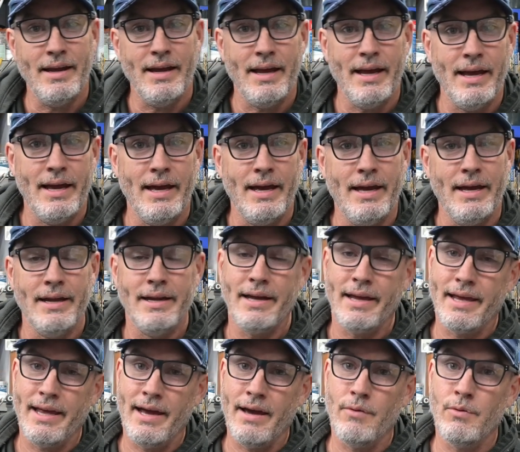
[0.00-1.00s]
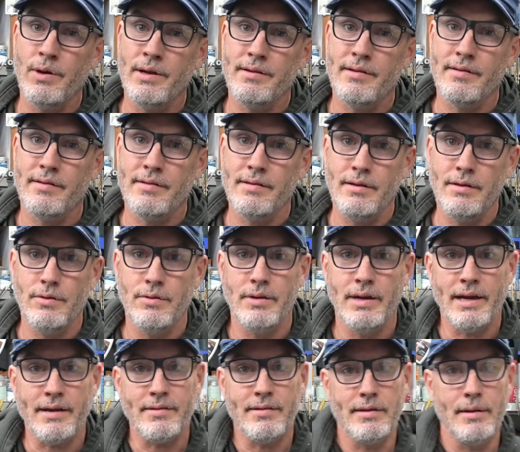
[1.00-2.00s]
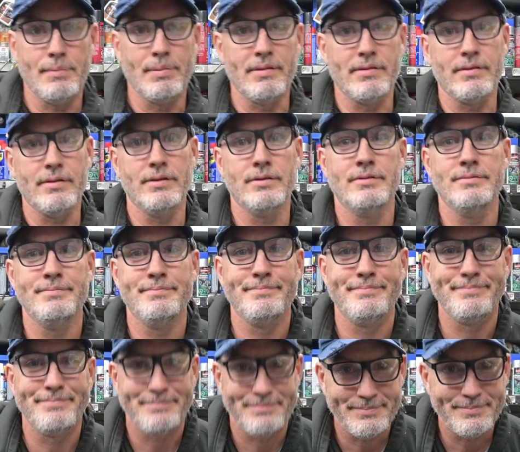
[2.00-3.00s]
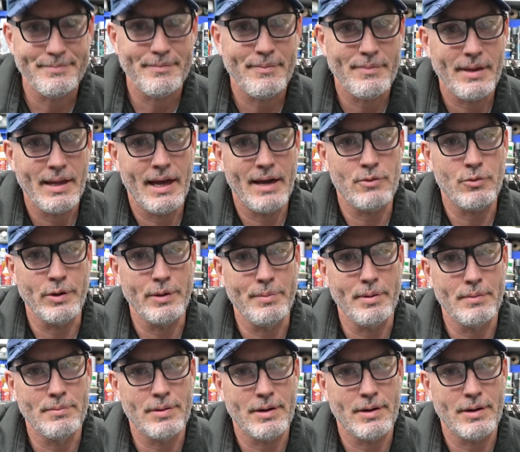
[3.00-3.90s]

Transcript: and I can't wait to see you next episode at Rebuild